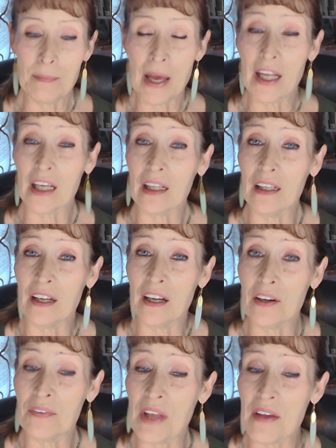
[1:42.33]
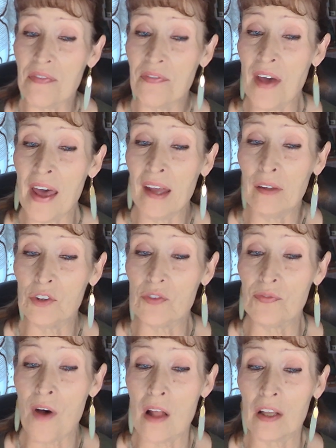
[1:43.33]
And he made it clear if they failed
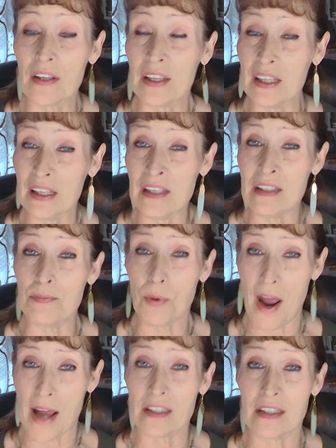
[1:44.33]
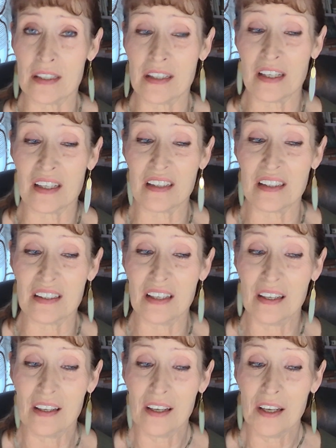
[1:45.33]
to follow these practices,
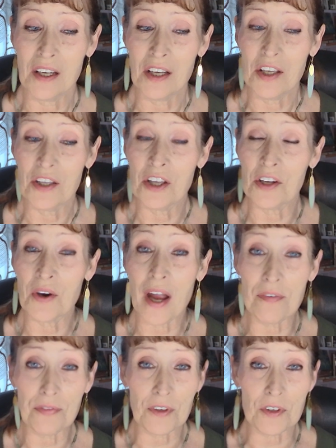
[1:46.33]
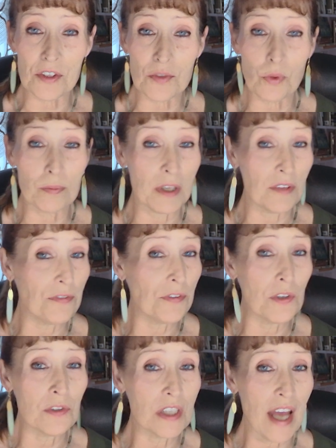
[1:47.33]
their efforts would be
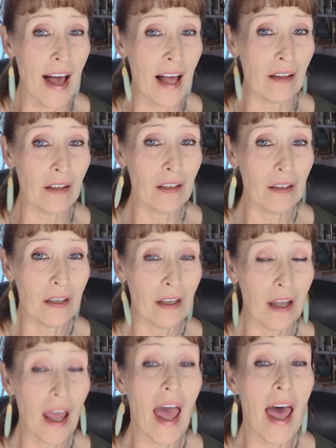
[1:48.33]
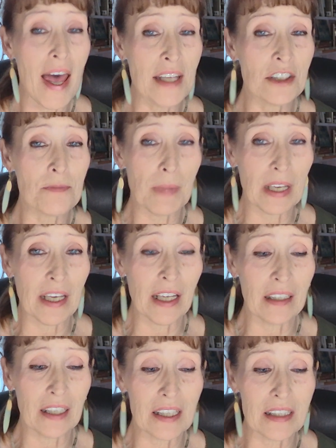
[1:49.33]
futile and
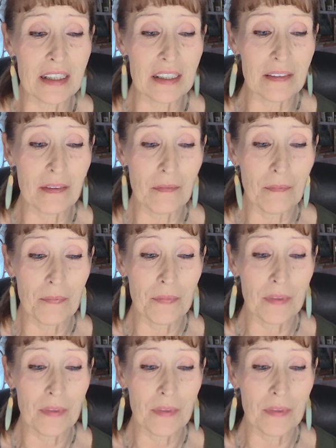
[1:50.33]
meaningless.